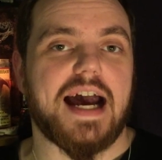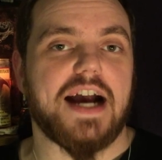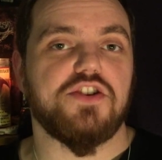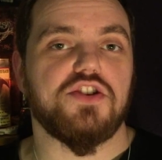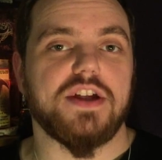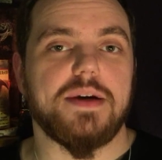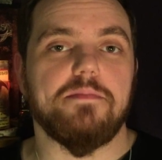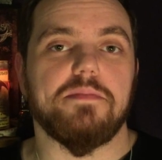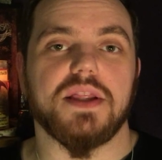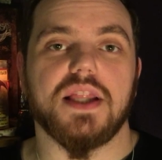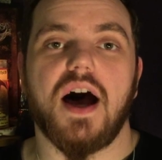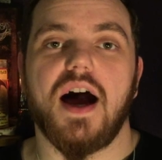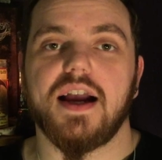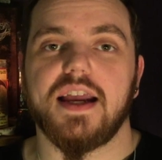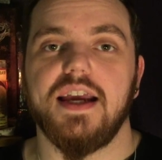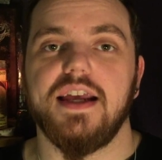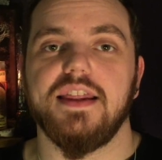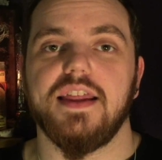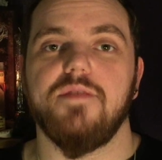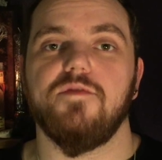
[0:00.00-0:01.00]
actually
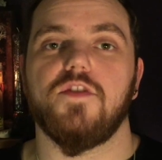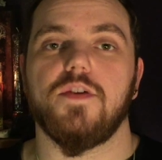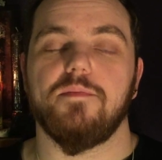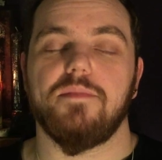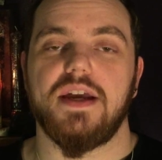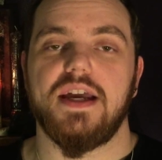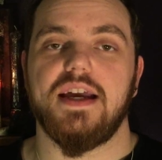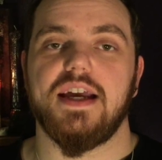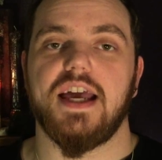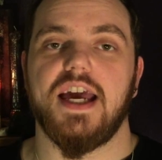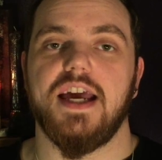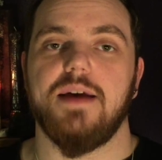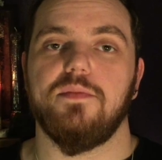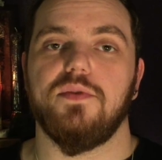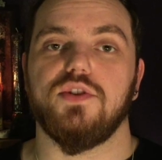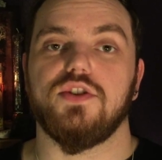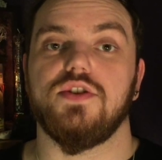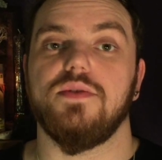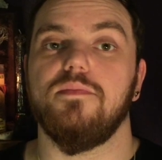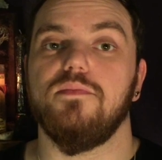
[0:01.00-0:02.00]
blocking them from being
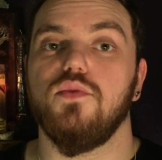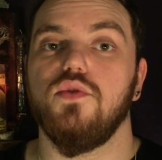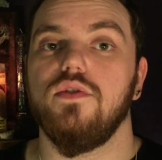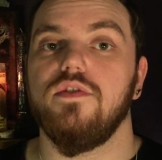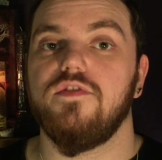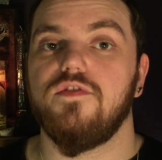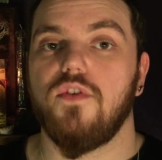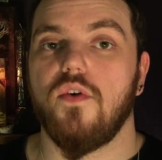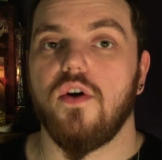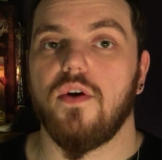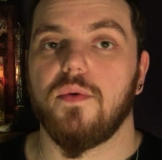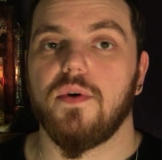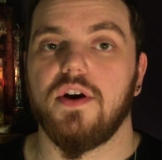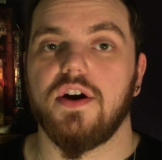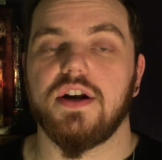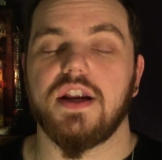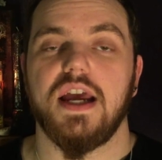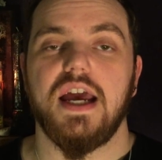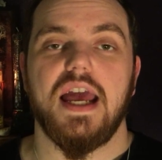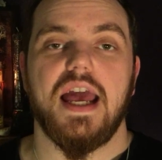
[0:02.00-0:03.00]
able to move
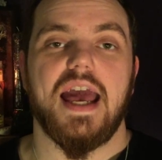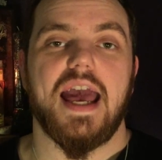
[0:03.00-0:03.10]
forward